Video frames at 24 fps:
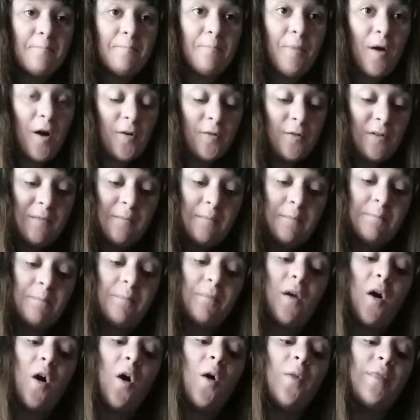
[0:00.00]
poem
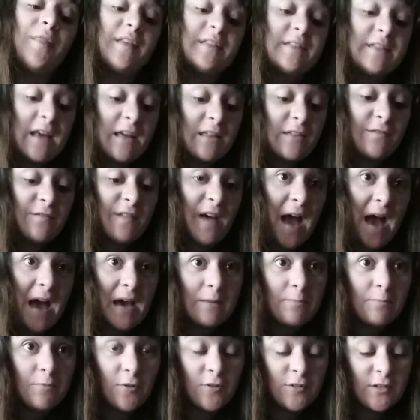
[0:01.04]
on the death of
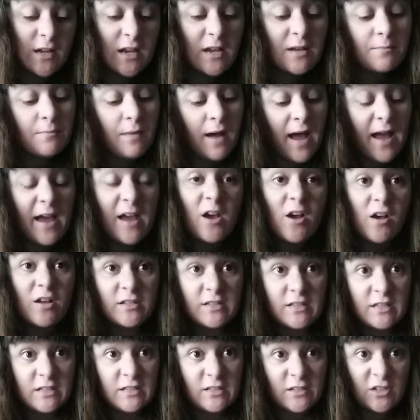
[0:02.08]
Anne Bronte by her
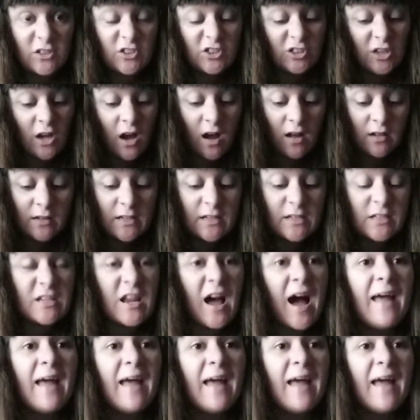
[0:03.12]
sister Charlotte.